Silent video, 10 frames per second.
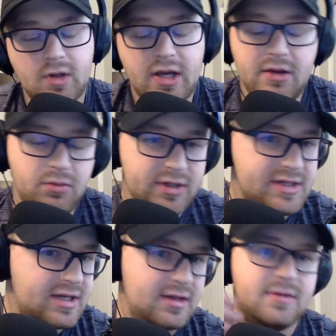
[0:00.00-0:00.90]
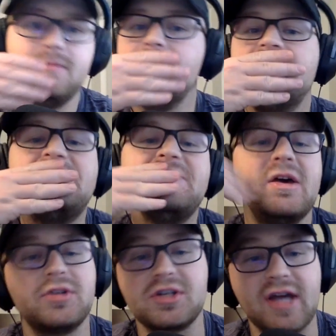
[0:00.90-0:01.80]
it was
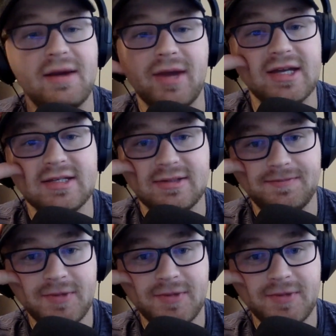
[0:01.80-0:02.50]
just time, guys.